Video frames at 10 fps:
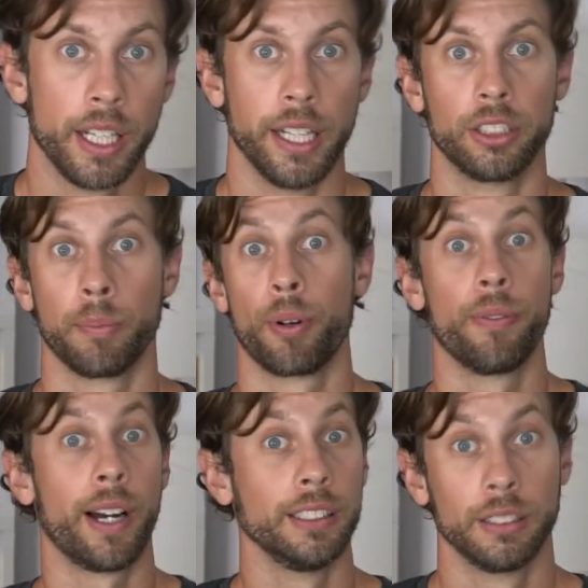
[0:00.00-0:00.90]
and to
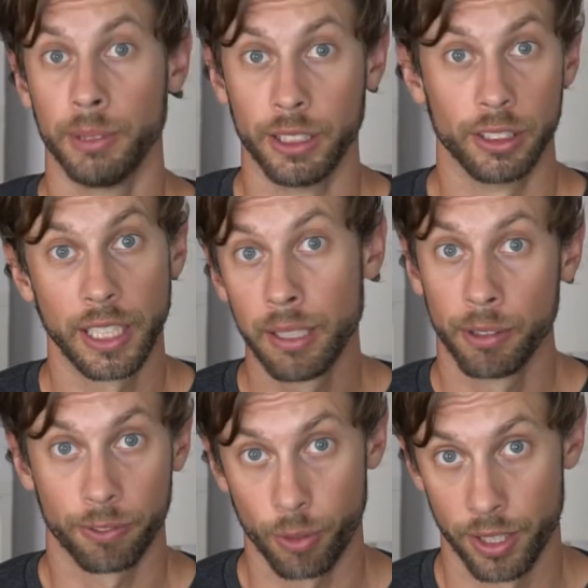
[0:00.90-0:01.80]
provide some
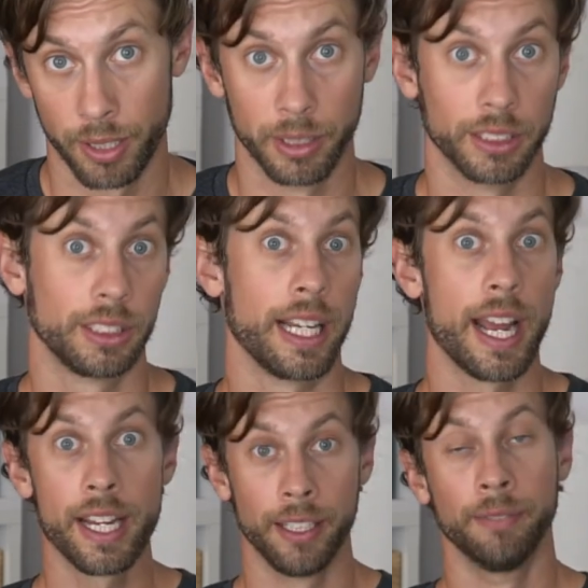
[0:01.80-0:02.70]
entertainment for them and to say,
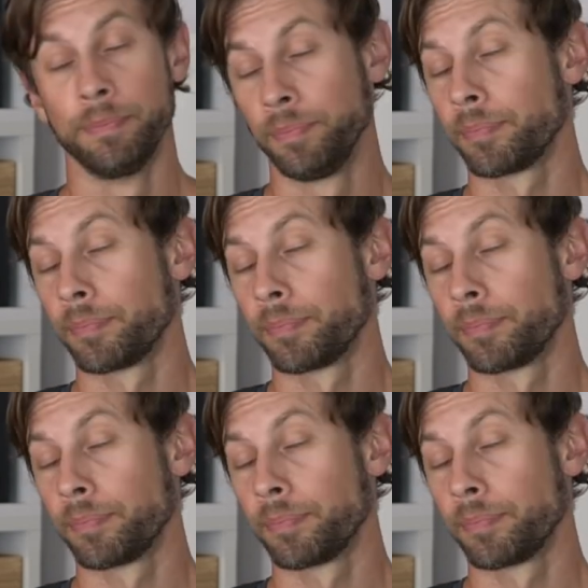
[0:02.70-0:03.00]
hey,